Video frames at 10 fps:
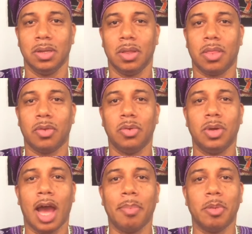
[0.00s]
Through
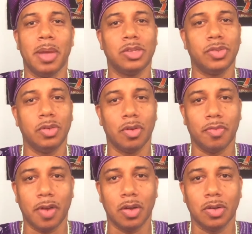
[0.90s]
complementary
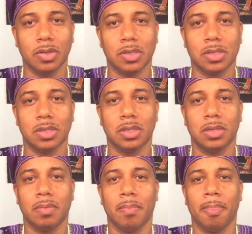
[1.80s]
referrals,
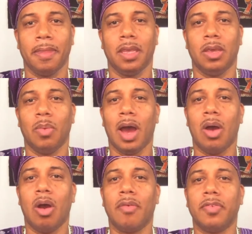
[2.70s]
IWA
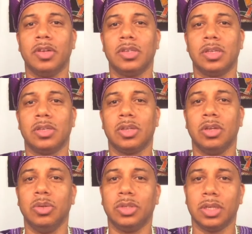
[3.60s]
offers
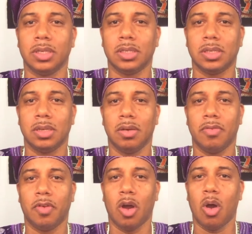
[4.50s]
solutions
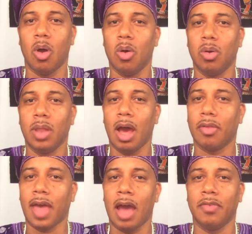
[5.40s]
for whole
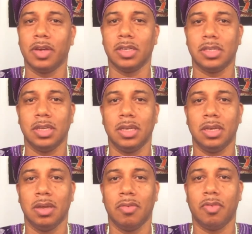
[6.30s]
health advocacy
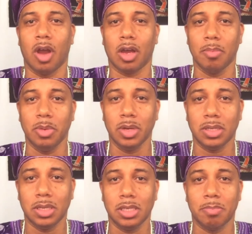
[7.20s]
for our
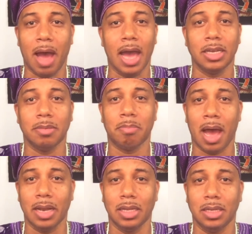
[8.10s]
communities, mind,
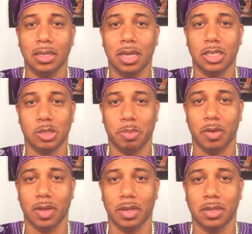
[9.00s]
body, and
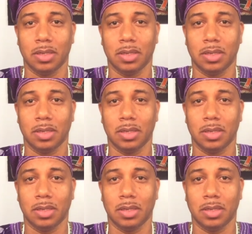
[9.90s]
spirit.